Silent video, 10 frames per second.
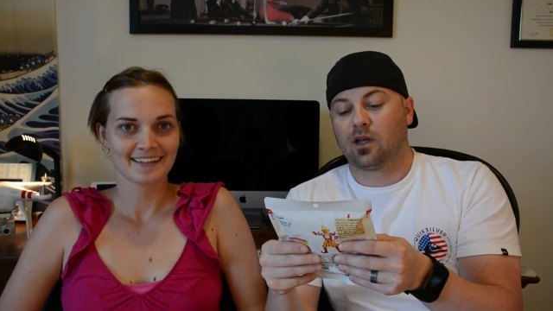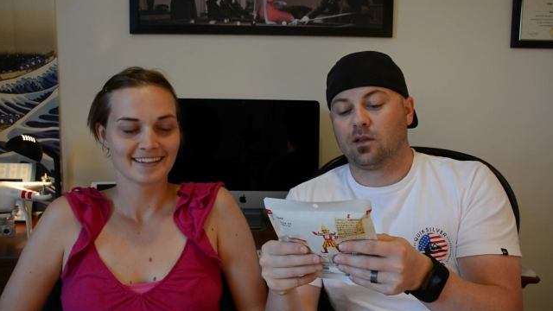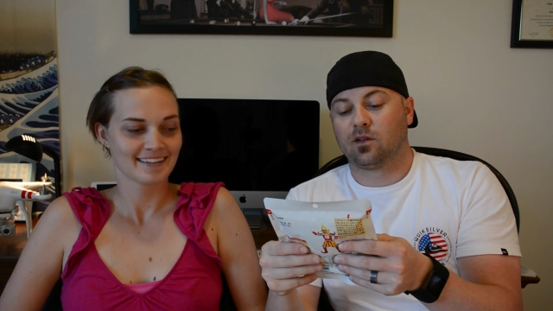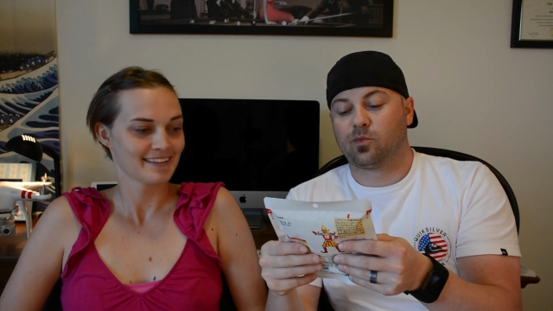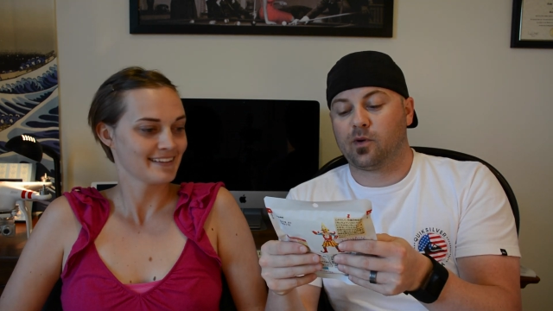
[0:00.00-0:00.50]

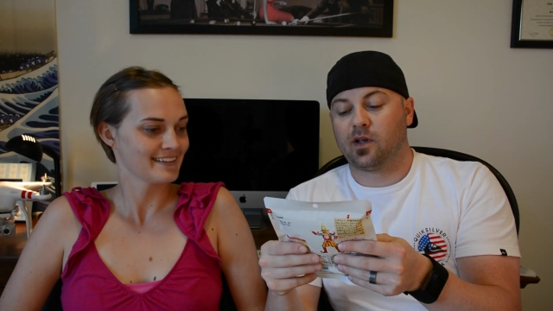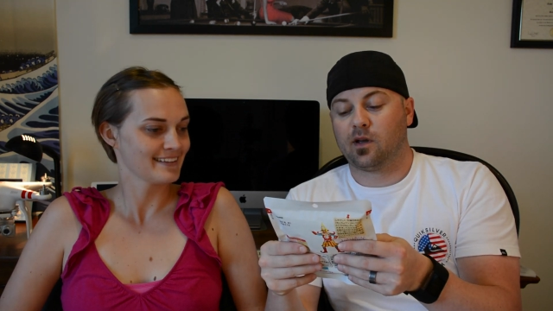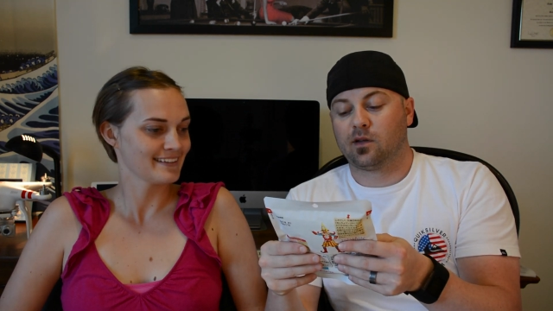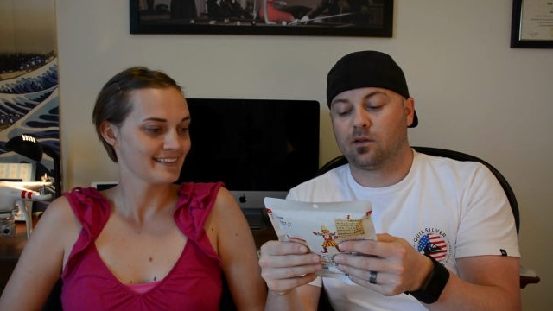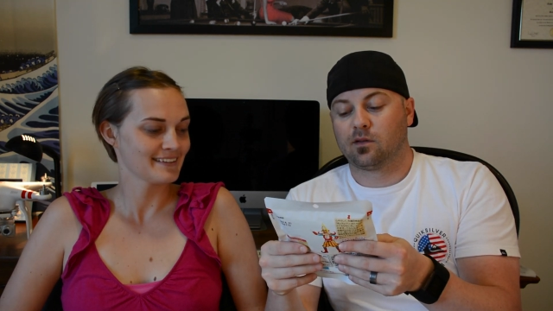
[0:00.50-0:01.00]
Speaker 1: Looks pretty
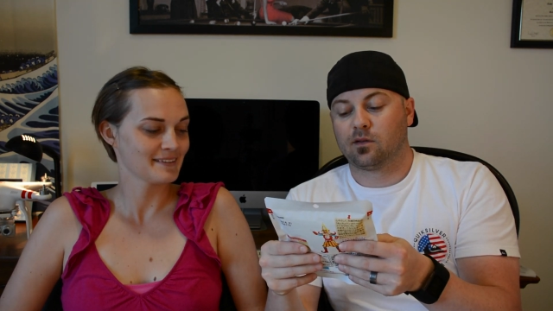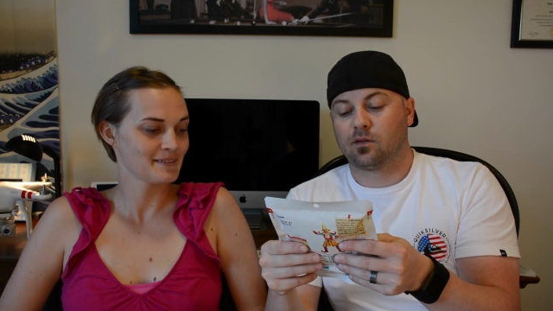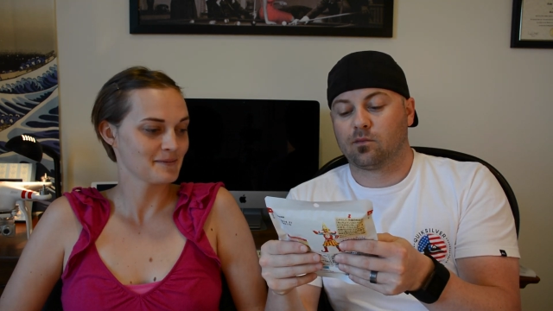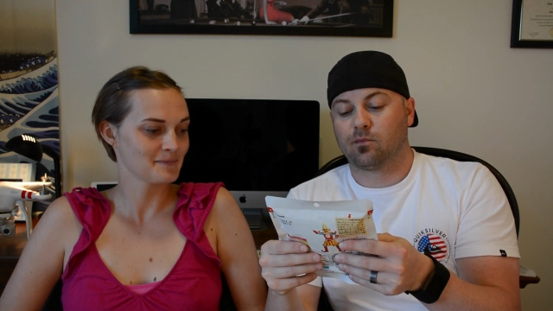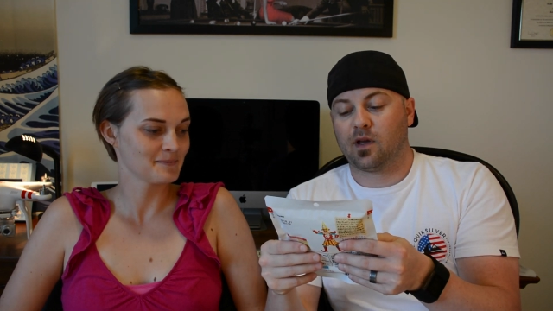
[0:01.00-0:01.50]
good.
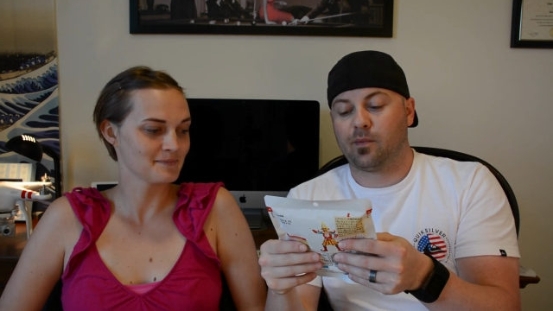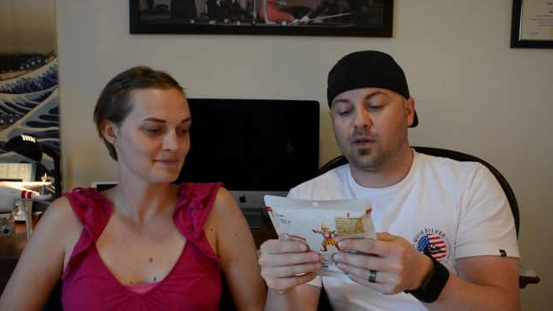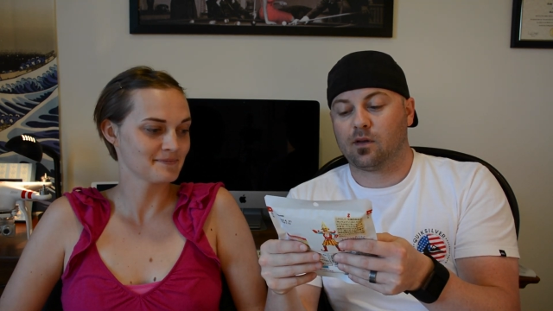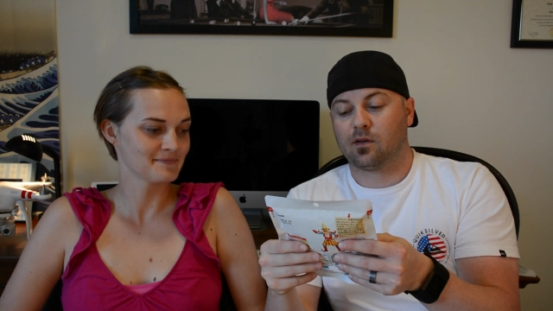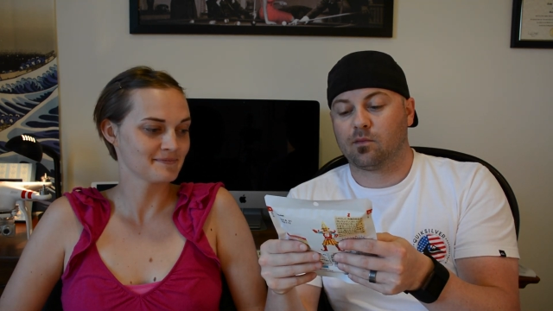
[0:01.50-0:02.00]

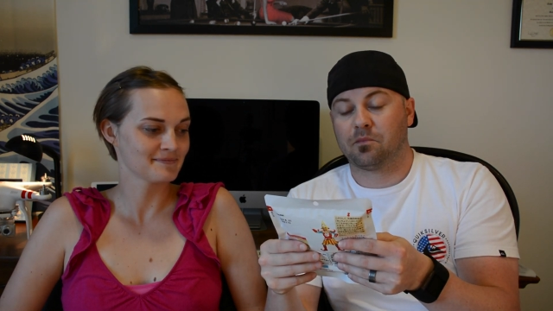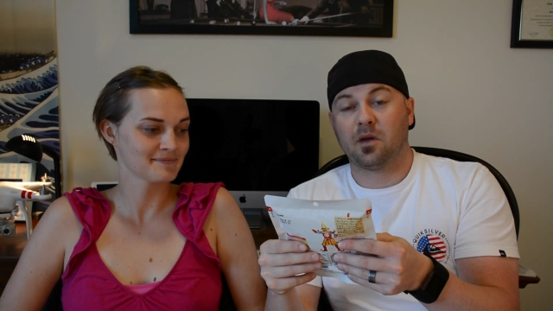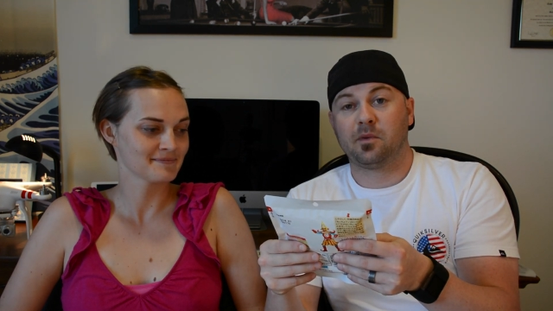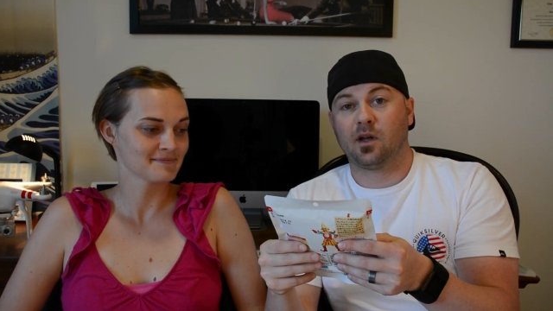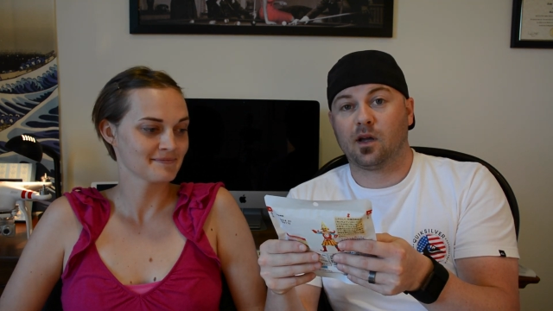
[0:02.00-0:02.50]
Maybe,
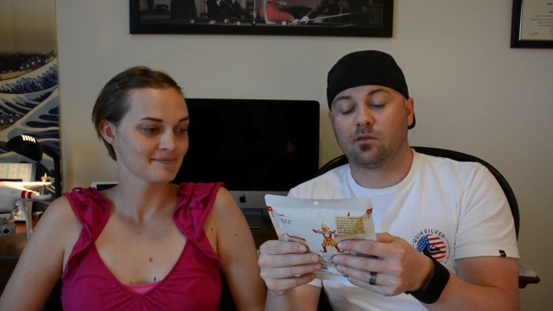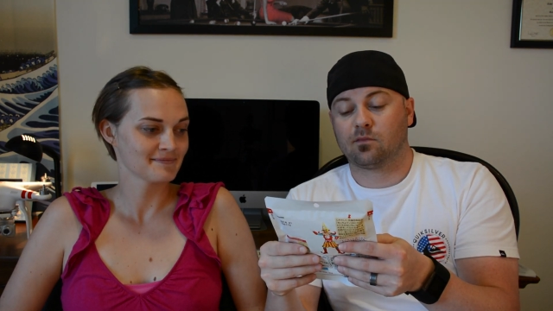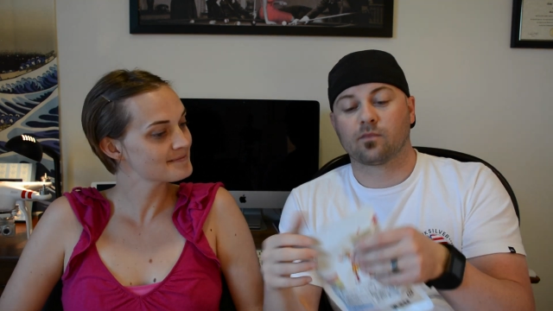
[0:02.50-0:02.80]
maybe not.